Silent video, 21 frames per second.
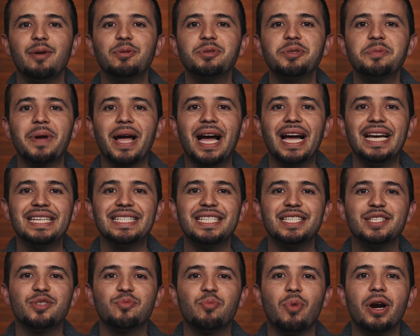Hey, what's up guys?
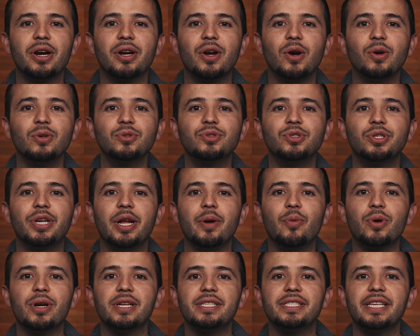This is Marcos. Today
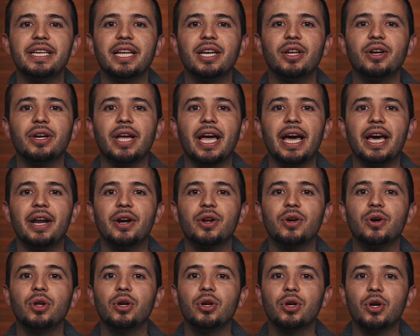we're gonna take a look at how
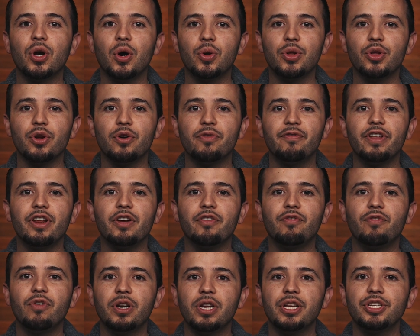to color code your
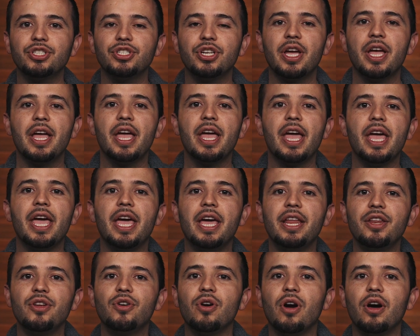video footage
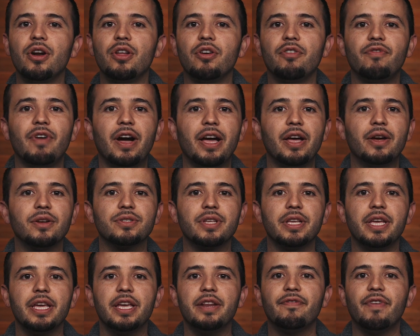and your audio
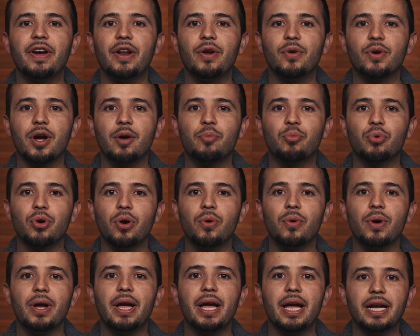files in Final Cut
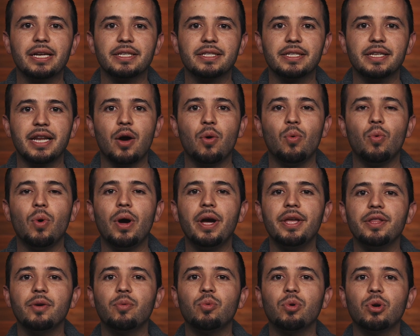Pro X. Now,
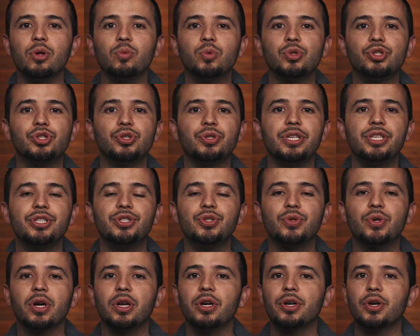why in the world would you need
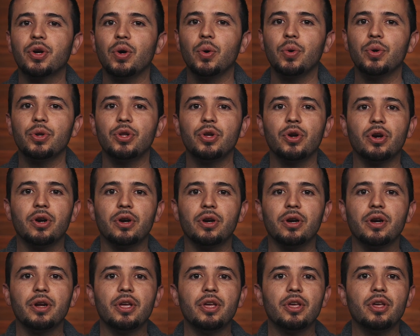to color code your
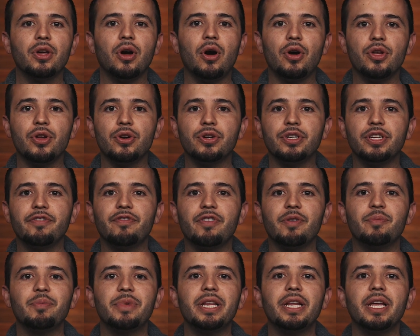all your
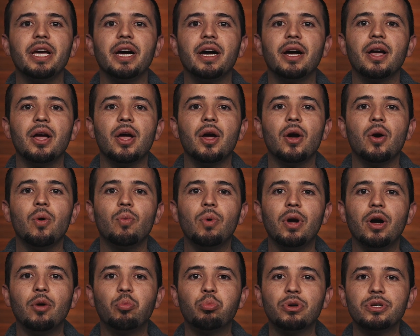different media?
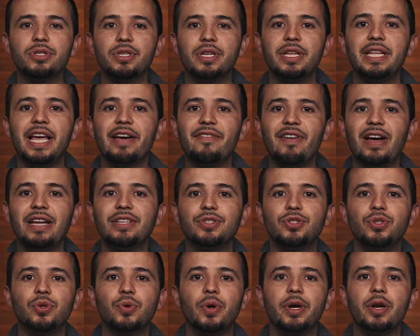Well, personally, I've had
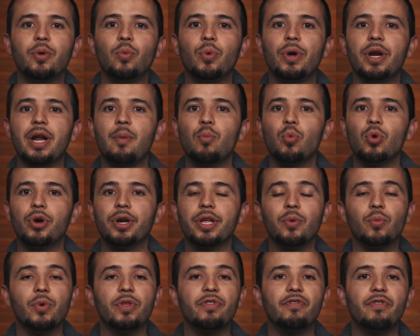to do it when I'm
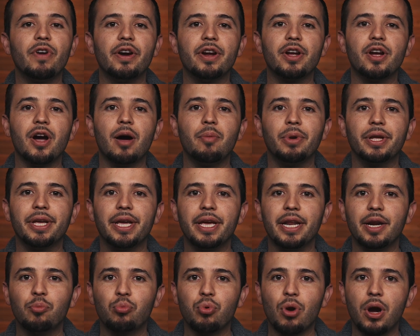working with very
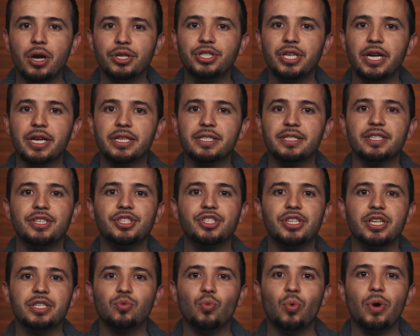complicated projects
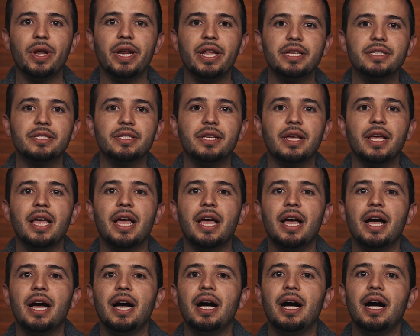such as weddings.
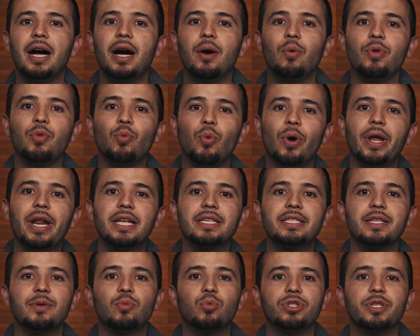Uh, with
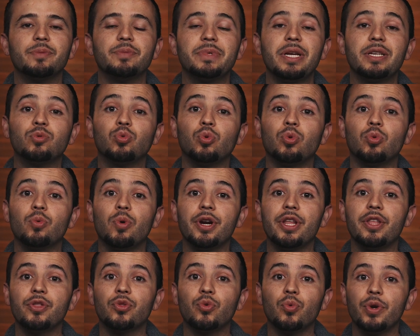weddings, sometimes we're
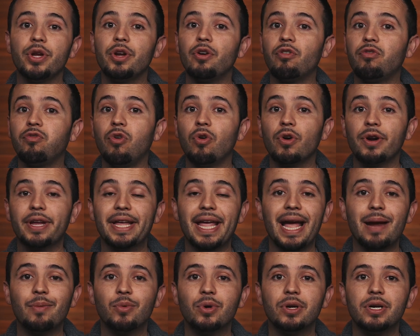running three or four
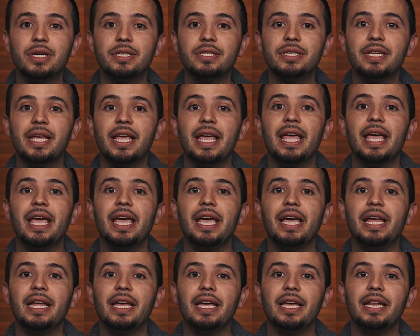cameras
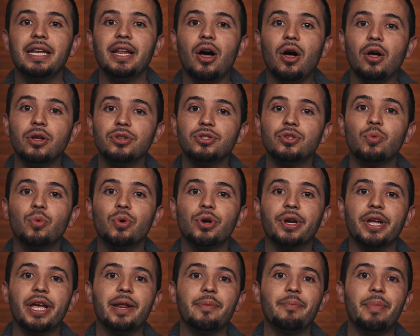and also
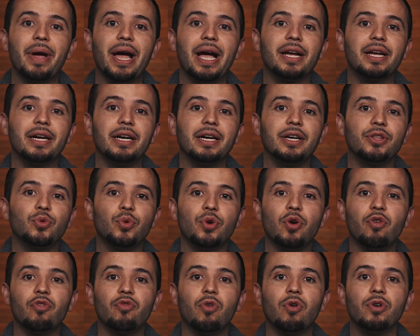we're getting back uh,
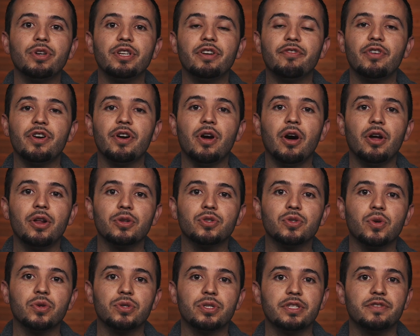three or four different audio
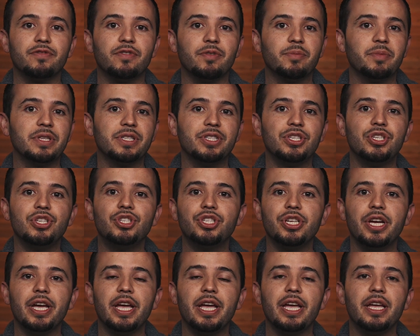sources from the
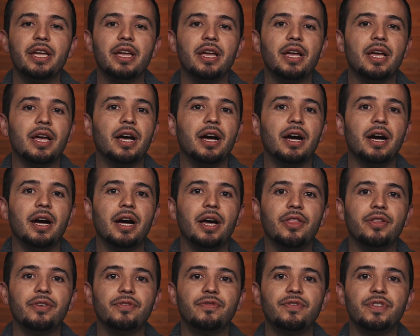DJ,
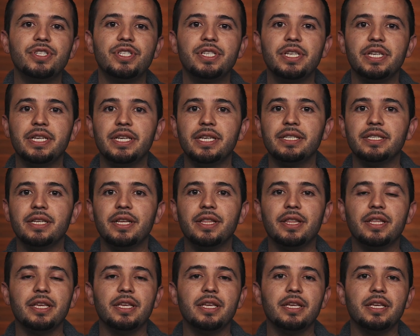uh, the
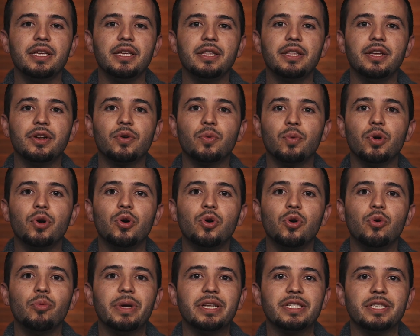officiant, the, the
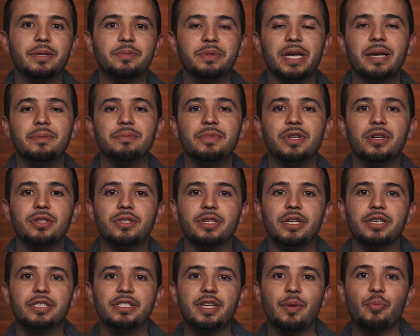groom, and sometimes
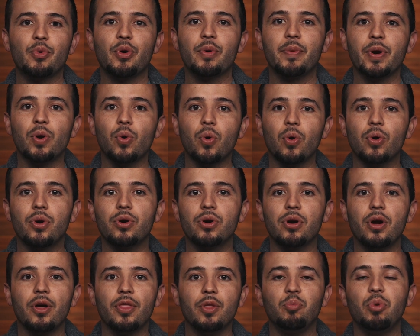there's a separate
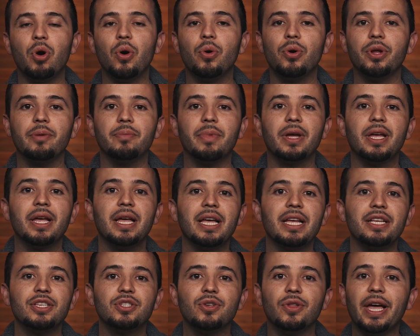recorder on the podium.
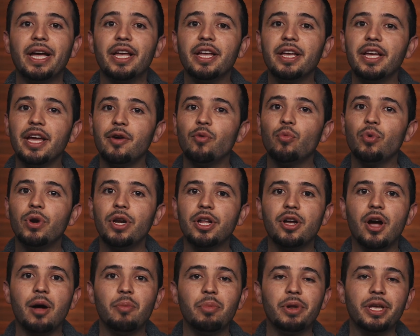So that can get
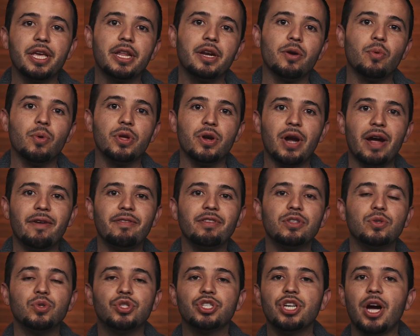really complicated when you're
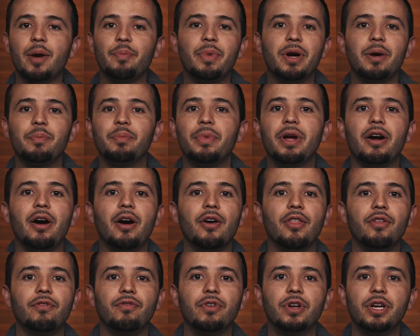having to chop up
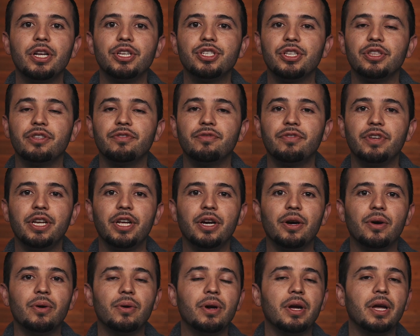all the footage and the
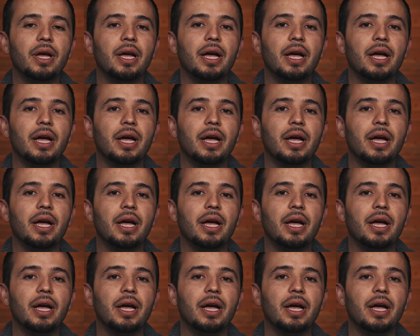video